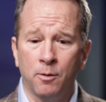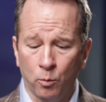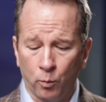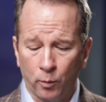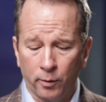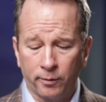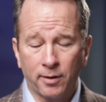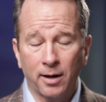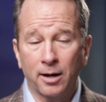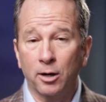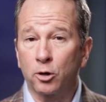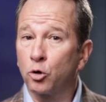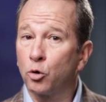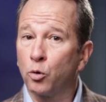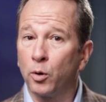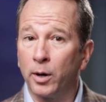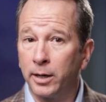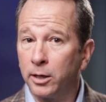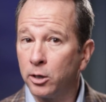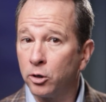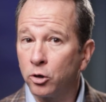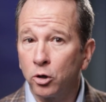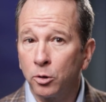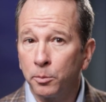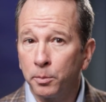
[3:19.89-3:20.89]
We've got
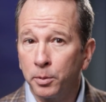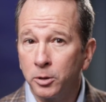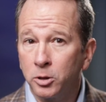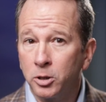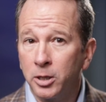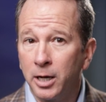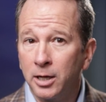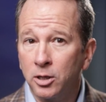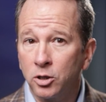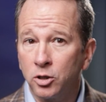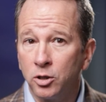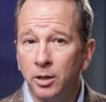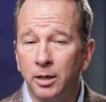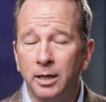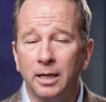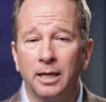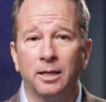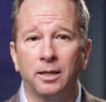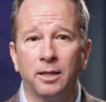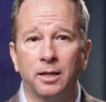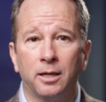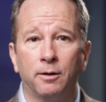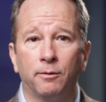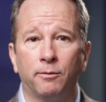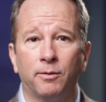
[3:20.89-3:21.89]
creditor protection
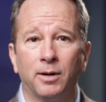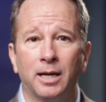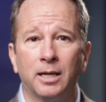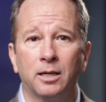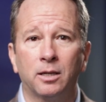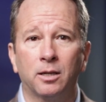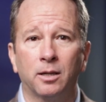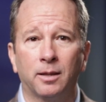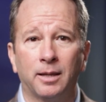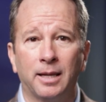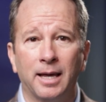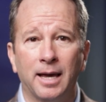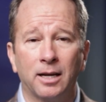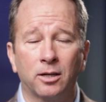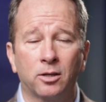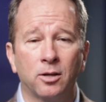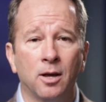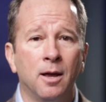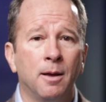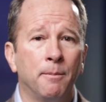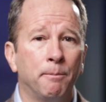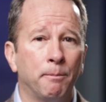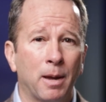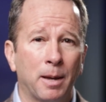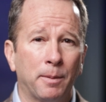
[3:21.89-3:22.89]
in the event that
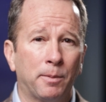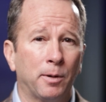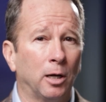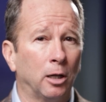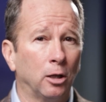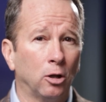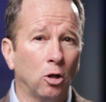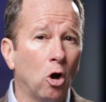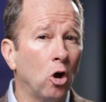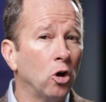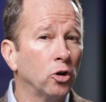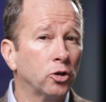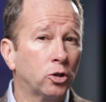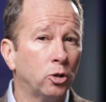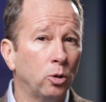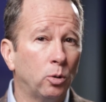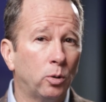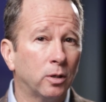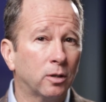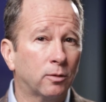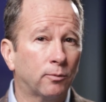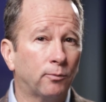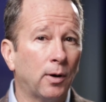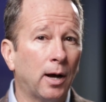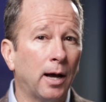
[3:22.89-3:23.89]
maybe a lawsuit
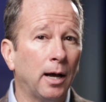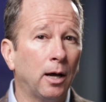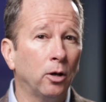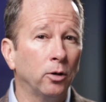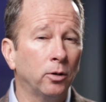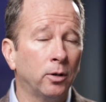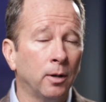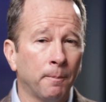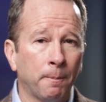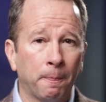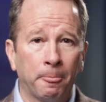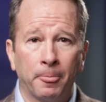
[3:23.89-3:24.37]
is filed